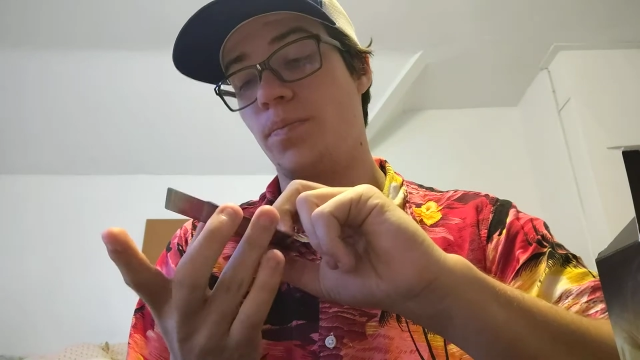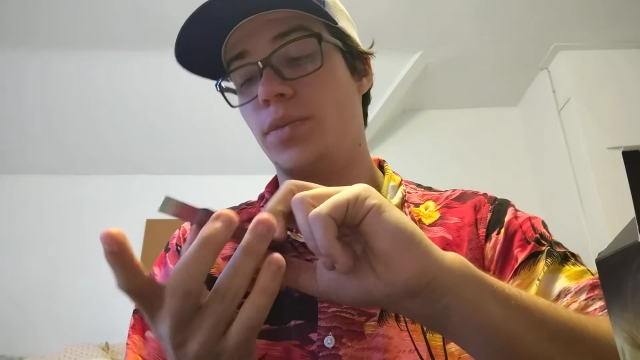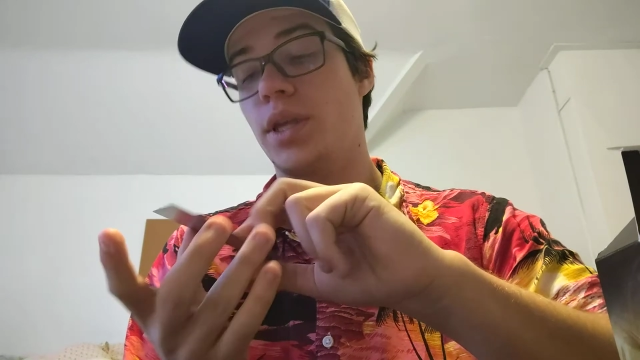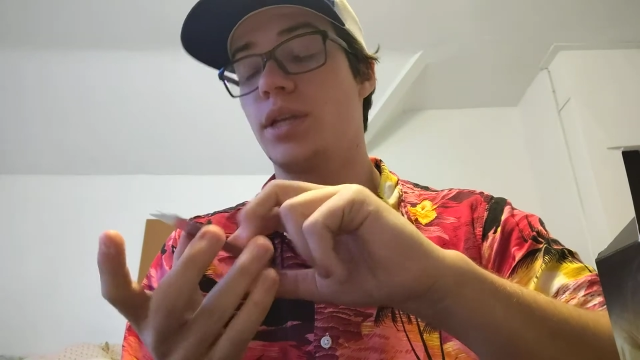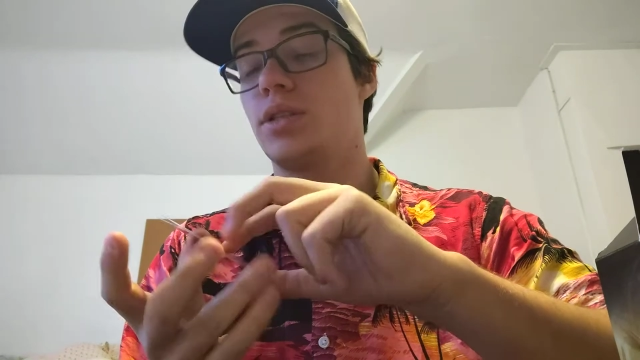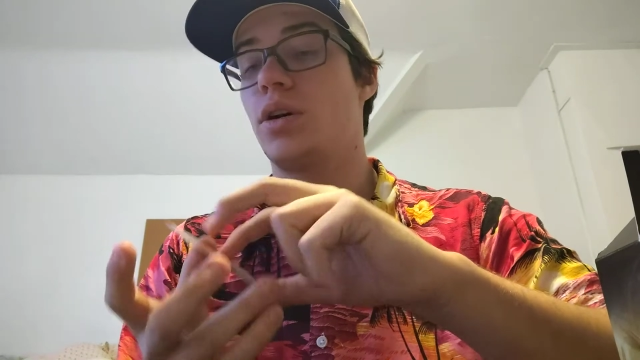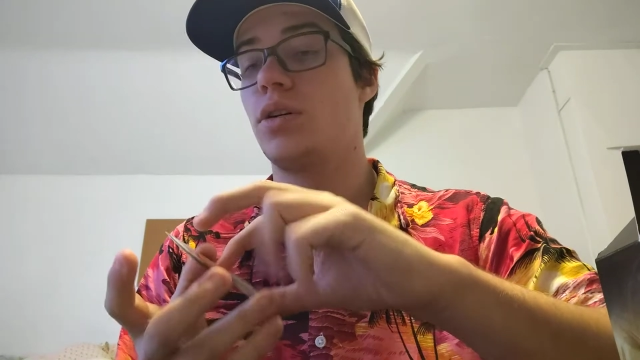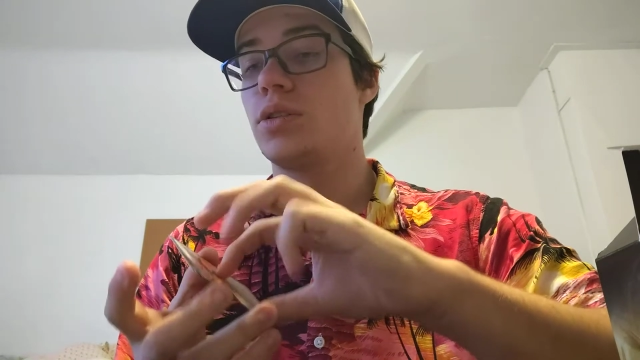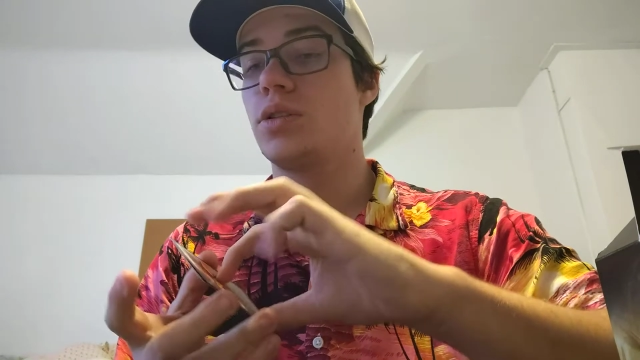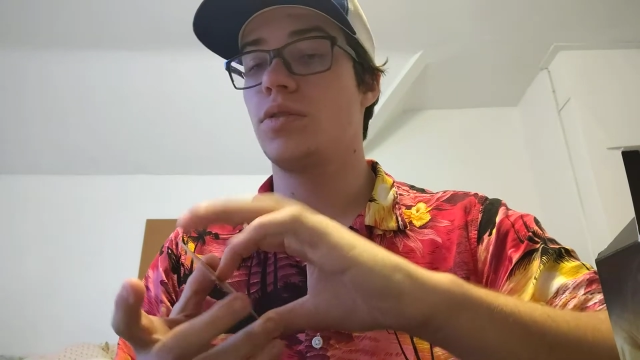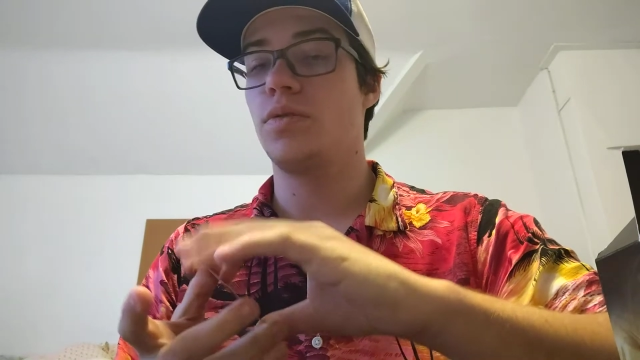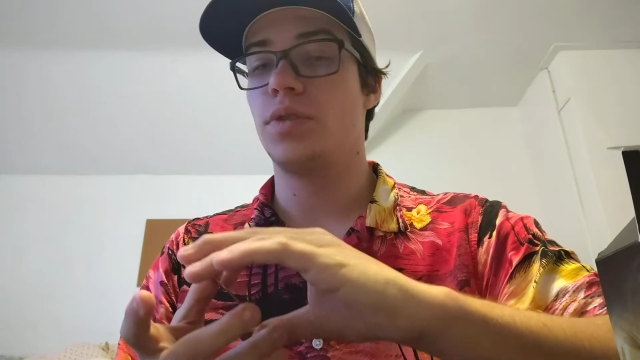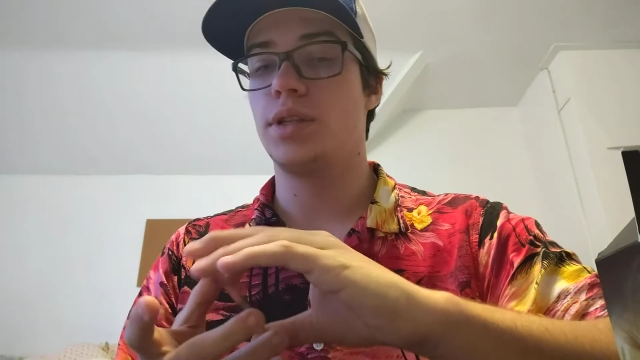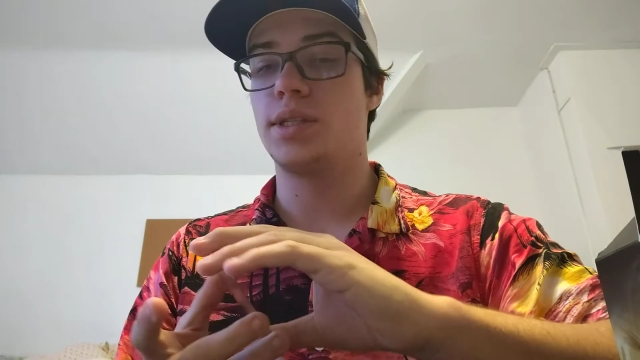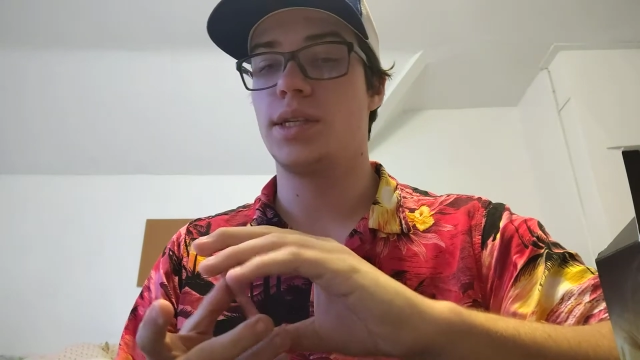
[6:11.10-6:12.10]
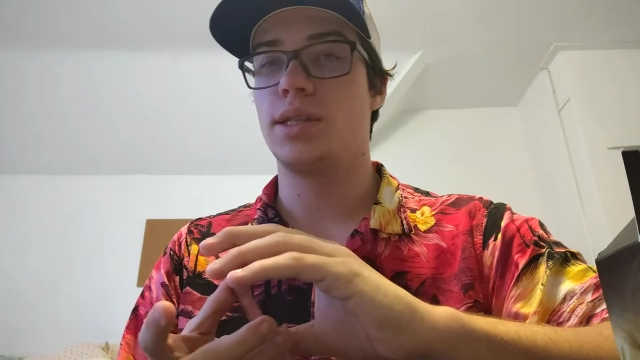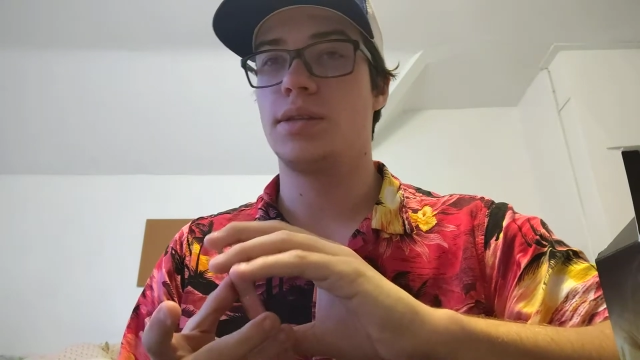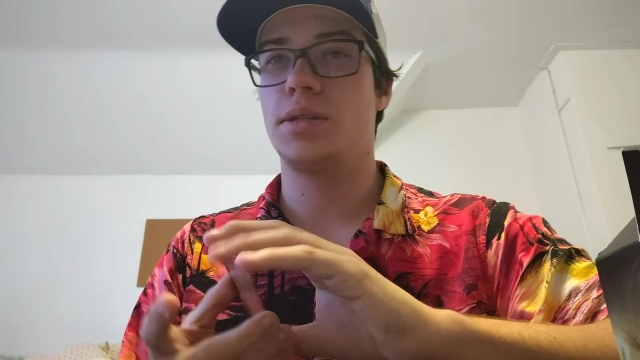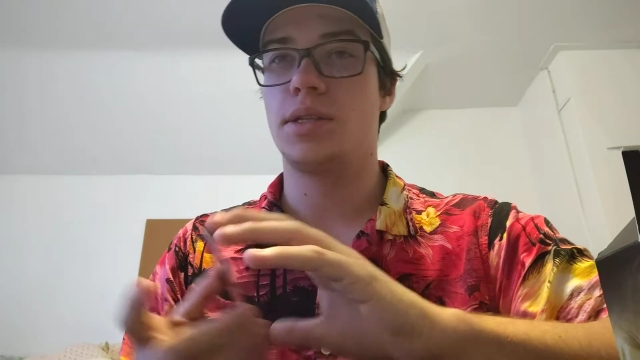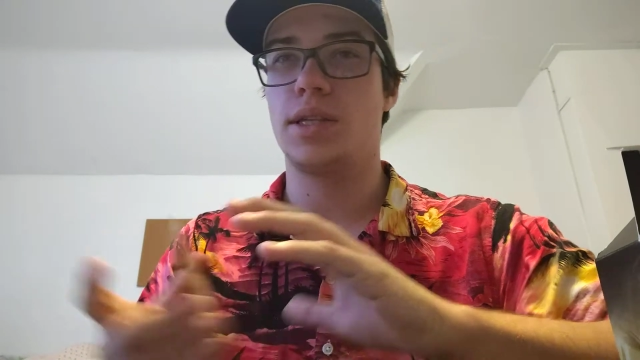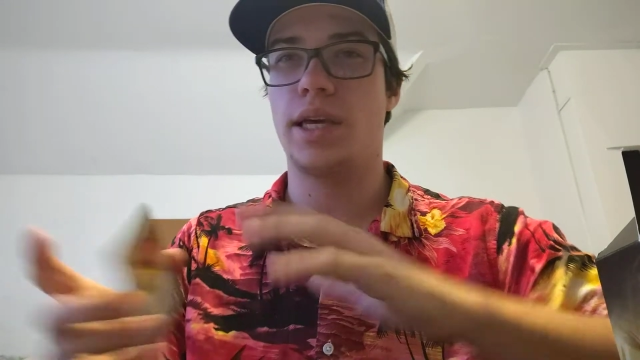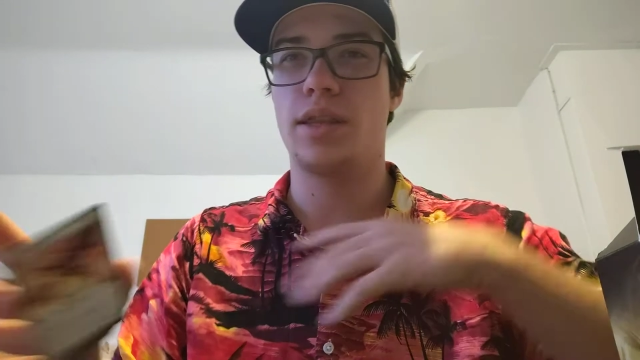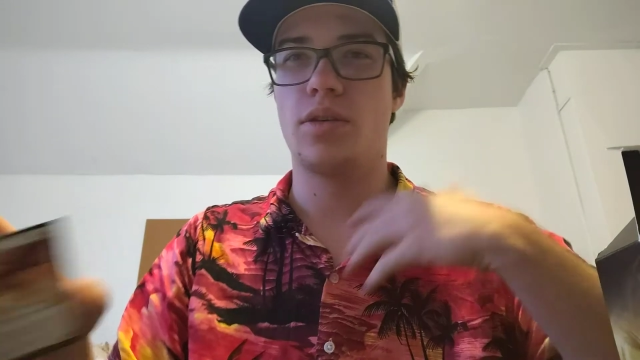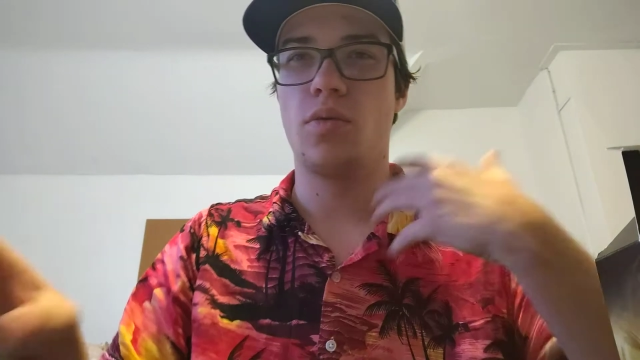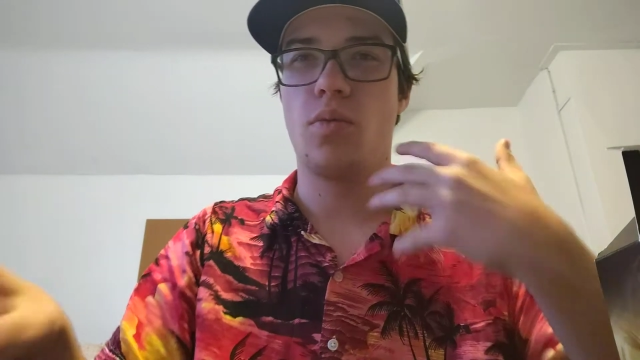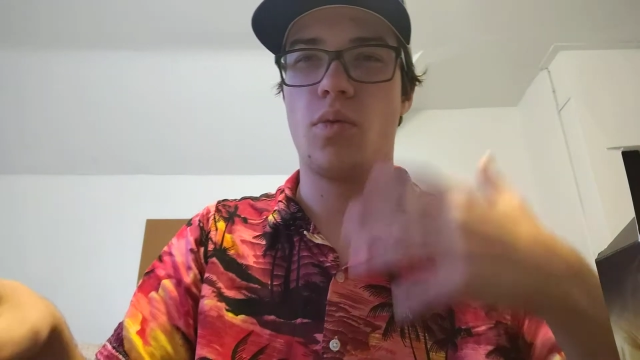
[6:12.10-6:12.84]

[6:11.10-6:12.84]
it also fits into like the